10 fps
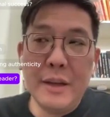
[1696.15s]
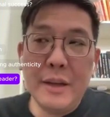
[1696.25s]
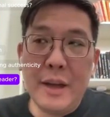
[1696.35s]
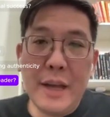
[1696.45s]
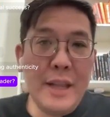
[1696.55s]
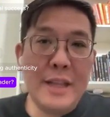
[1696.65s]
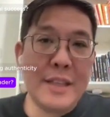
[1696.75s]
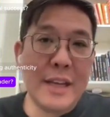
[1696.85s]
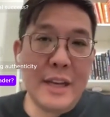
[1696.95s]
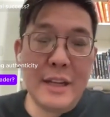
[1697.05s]
And then
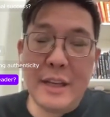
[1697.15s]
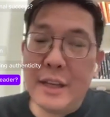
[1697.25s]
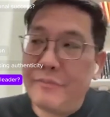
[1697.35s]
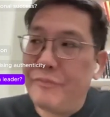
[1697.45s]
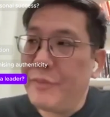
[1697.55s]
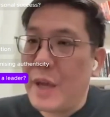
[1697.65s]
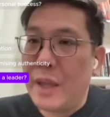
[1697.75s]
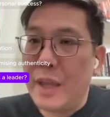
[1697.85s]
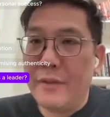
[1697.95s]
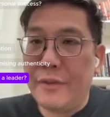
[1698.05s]
secondly, I
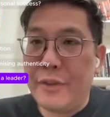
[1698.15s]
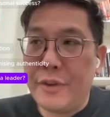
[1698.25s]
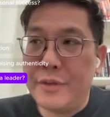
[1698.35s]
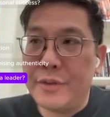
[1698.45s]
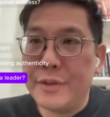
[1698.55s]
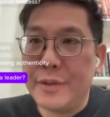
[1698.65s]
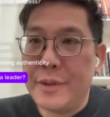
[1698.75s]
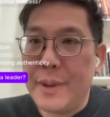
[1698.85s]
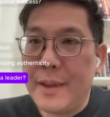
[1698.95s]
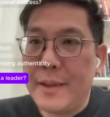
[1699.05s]
think for those,
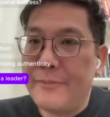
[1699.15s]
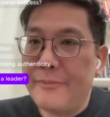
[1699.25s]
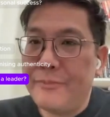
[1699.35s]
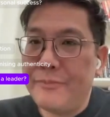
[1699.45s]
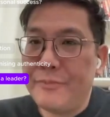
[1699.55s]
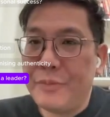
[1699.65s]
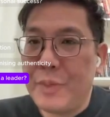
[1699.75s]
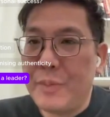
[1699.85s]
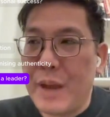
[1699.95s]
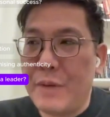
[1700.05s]

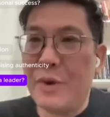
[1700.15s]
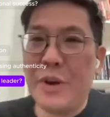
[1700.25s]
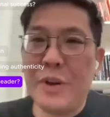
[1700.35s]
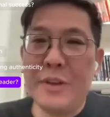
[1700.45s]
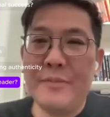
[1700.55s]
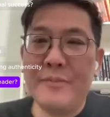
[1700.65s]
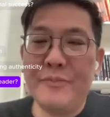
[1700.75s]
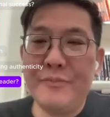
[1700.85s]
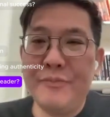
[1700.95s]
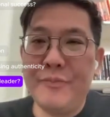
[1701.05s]
I won't call them,